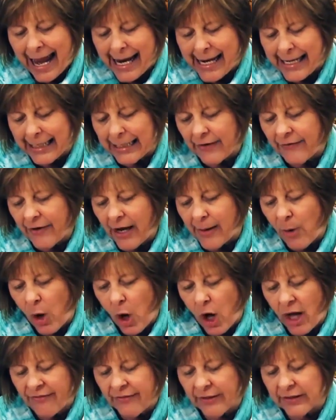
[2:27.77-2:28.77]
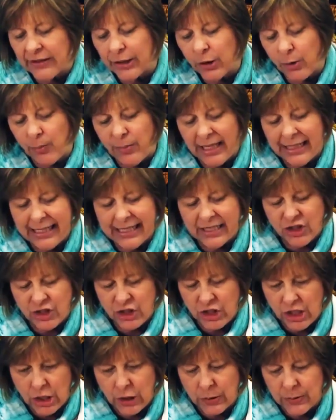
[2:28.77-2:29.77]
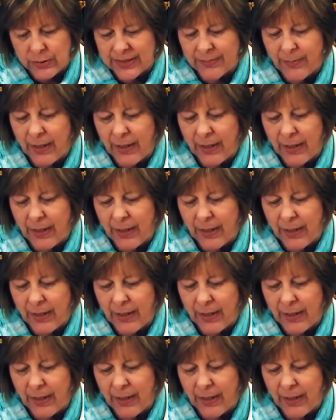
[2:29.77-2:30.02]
and if I'm off a little bit, it shows.